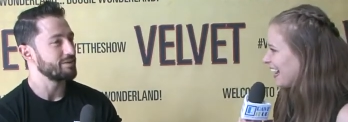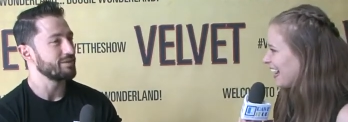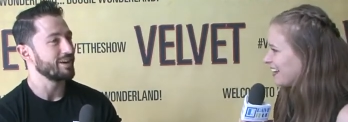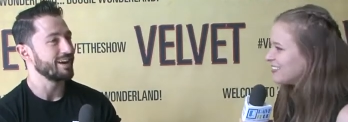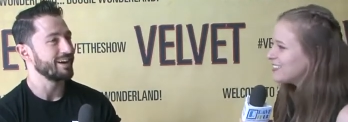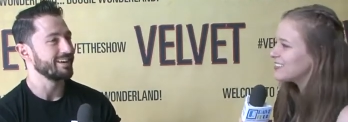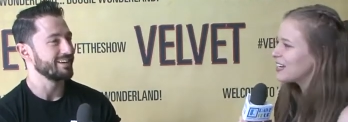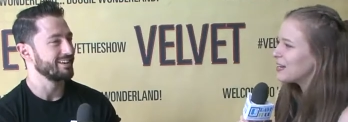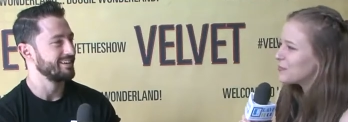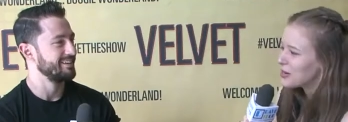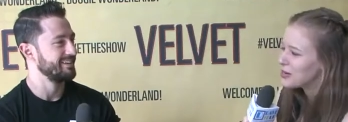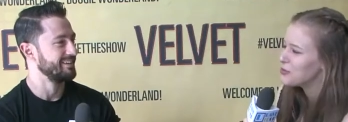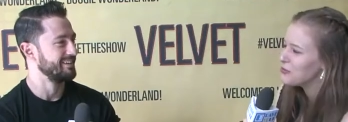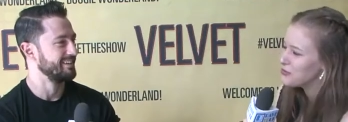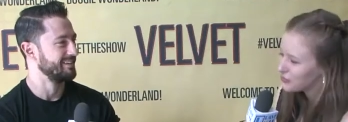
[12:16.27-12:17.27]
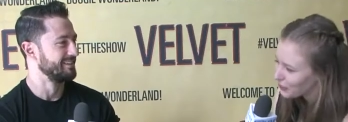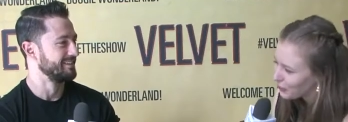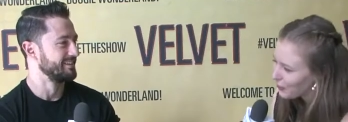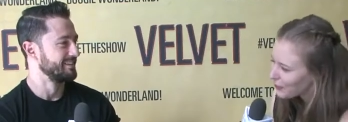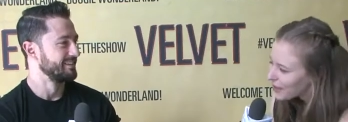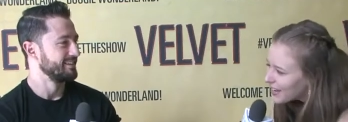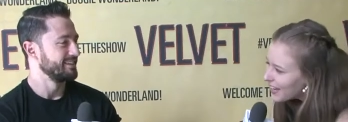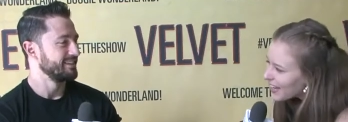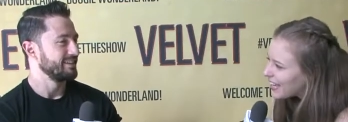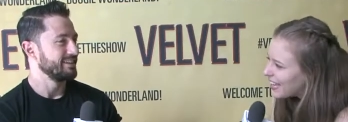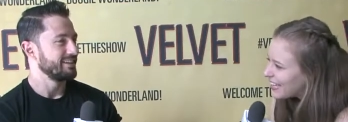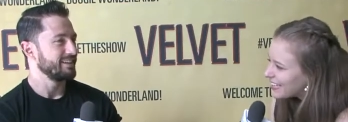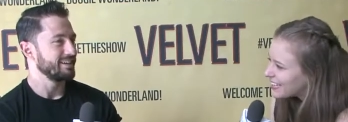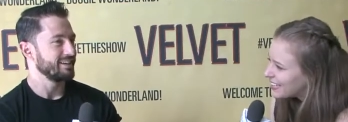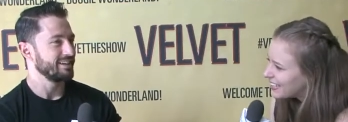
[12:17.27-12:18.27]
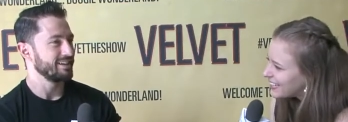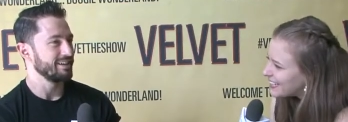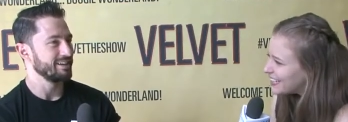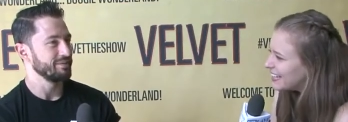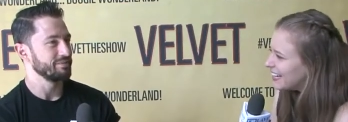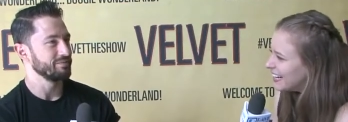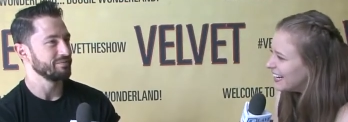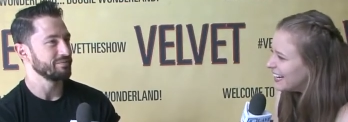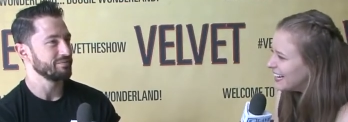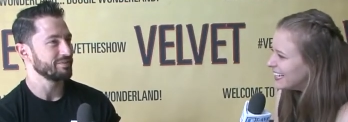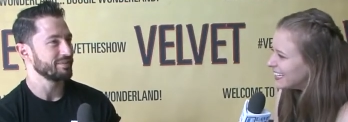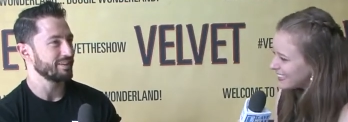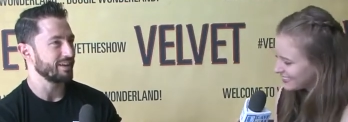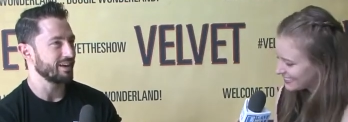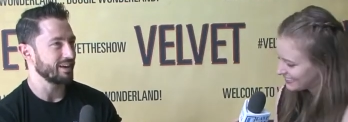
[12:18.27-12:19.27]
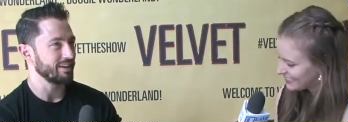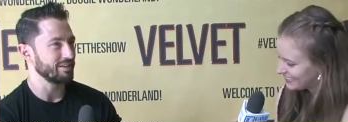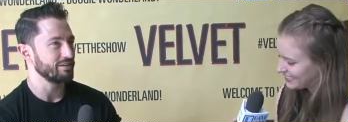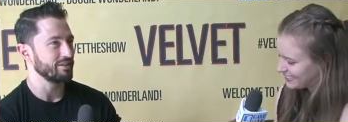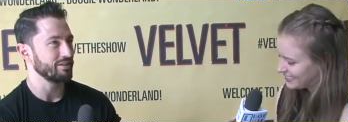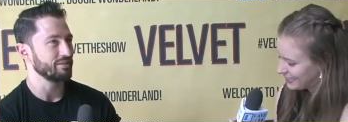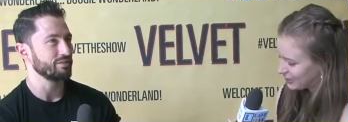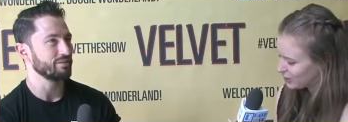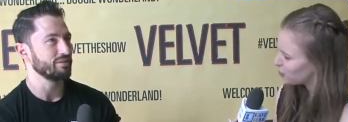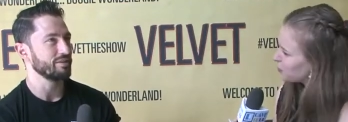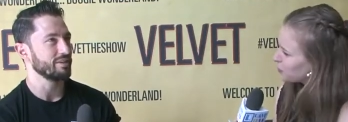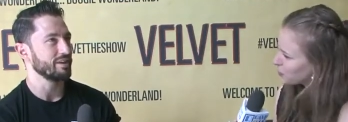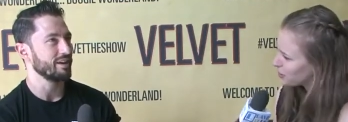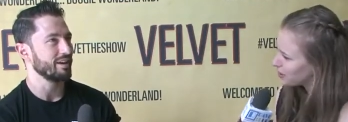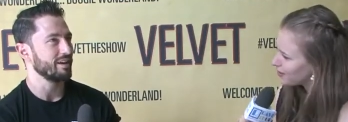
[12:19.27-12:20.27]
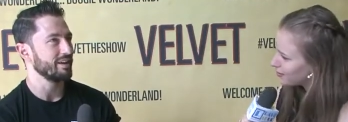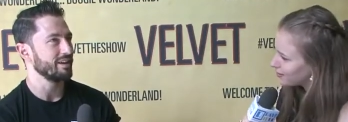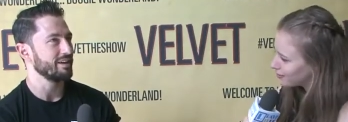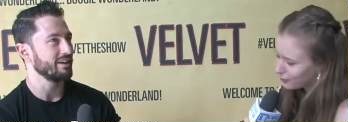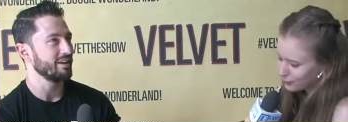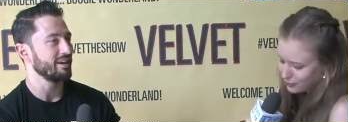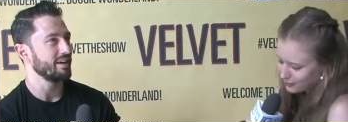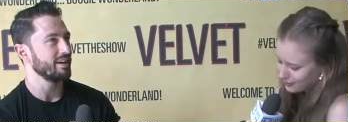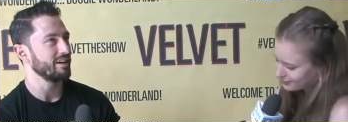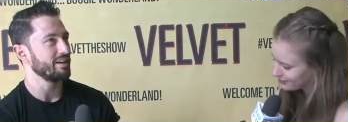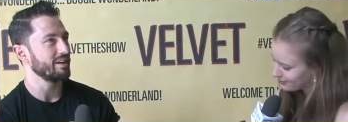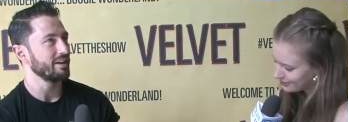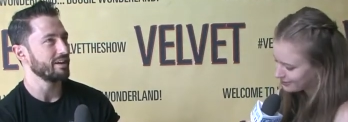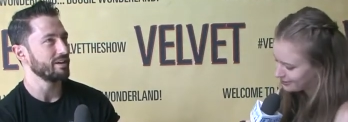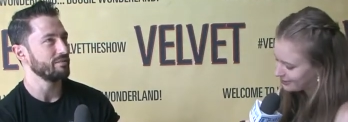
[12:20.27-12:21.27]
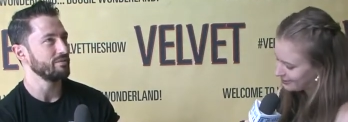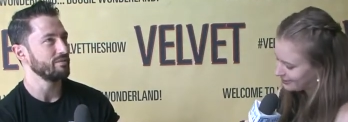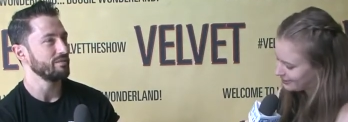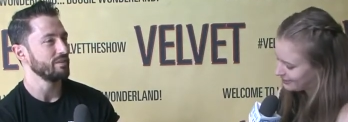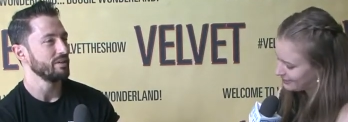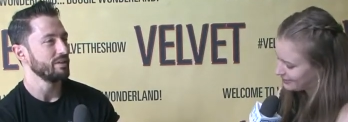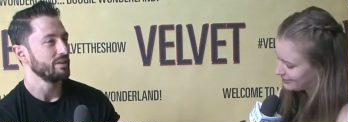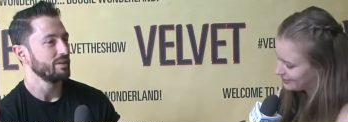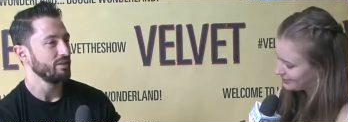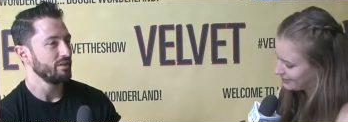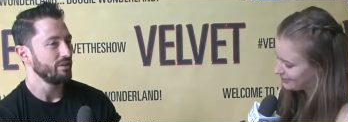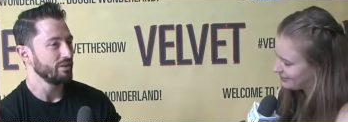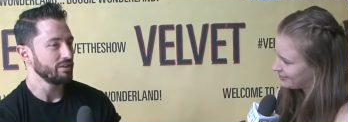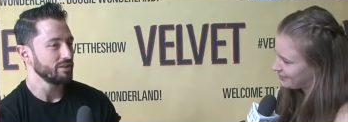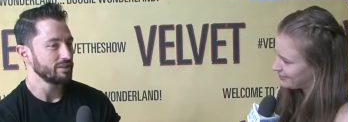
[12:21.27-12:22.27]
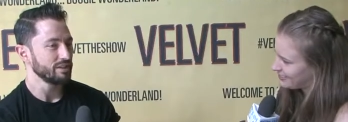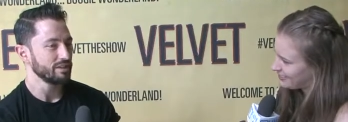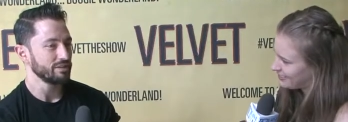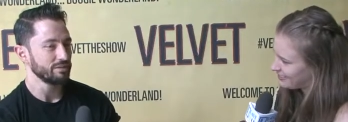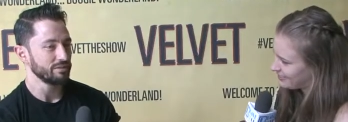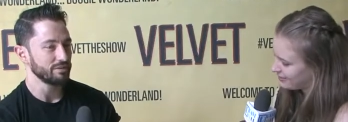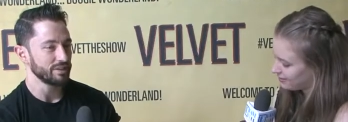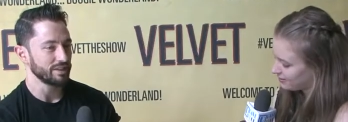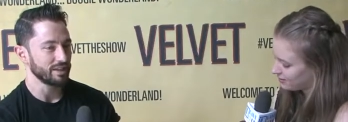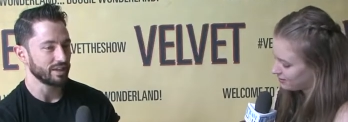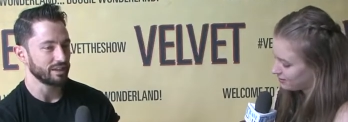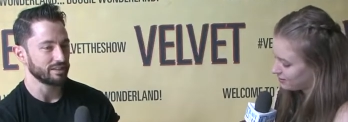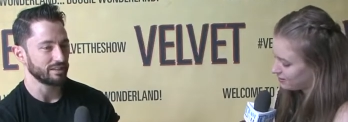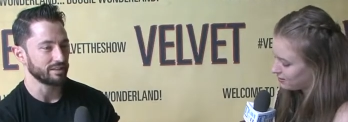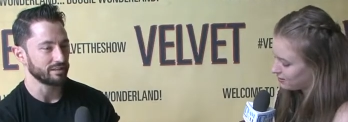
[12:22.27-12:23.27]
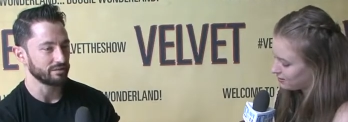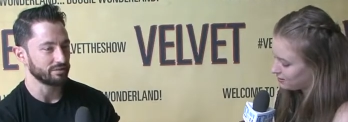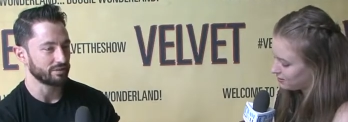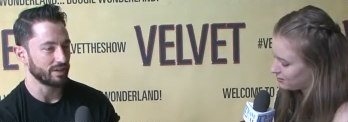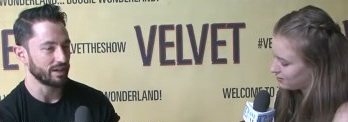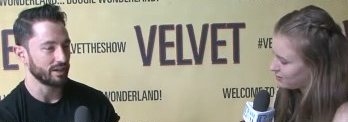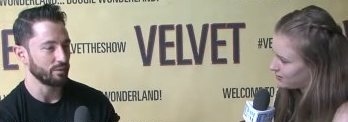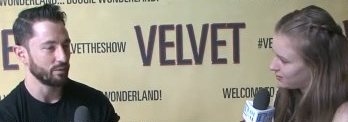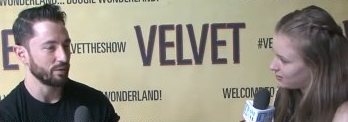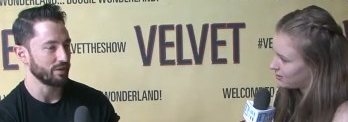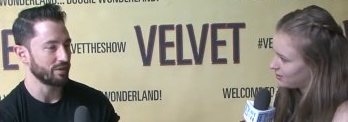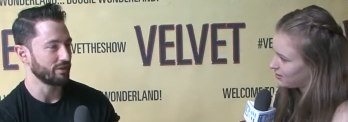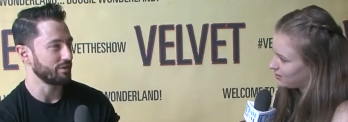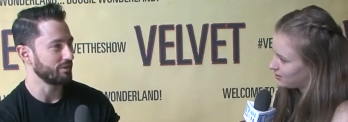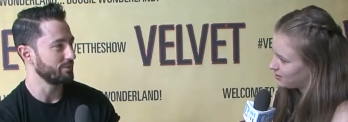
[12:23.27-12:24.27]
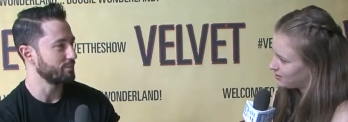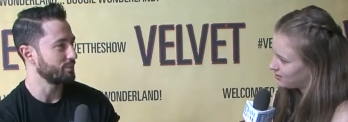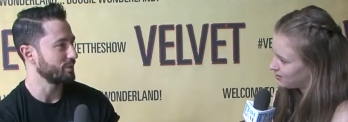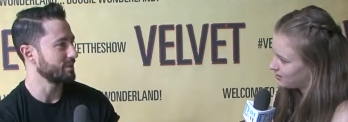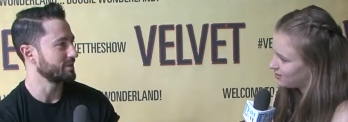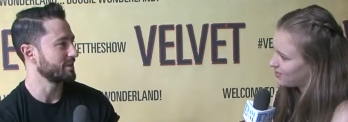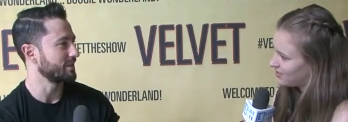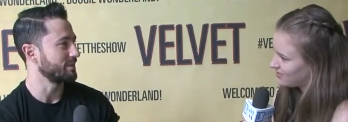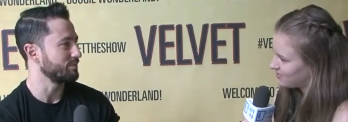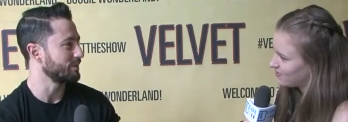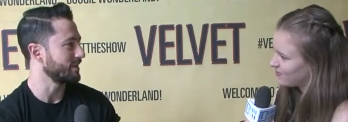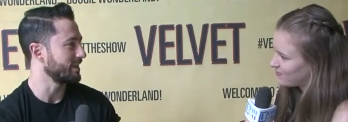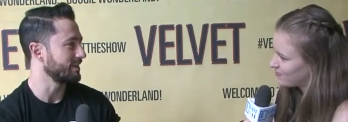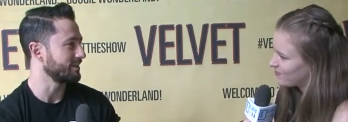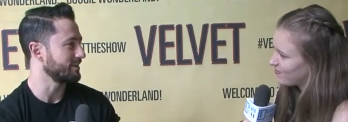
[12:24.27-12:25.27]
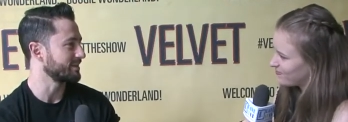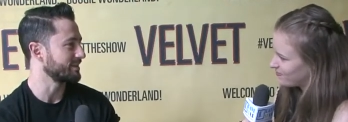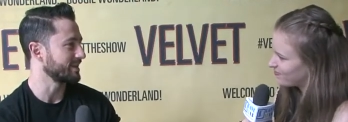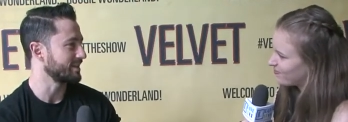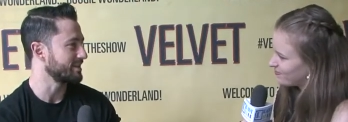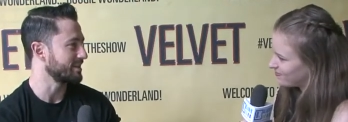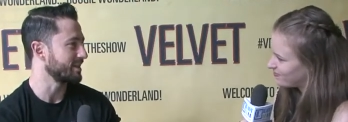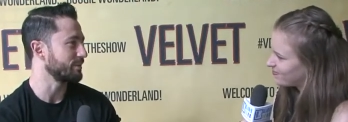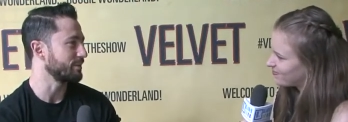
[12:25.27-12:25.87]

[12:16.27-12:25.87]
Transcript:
Speaker 1: How does that make you feel? I don't...
Speaker 2: A little bit weird, or...?
Speaker 1: No, because I don't really identify with the person that I'm playing on stage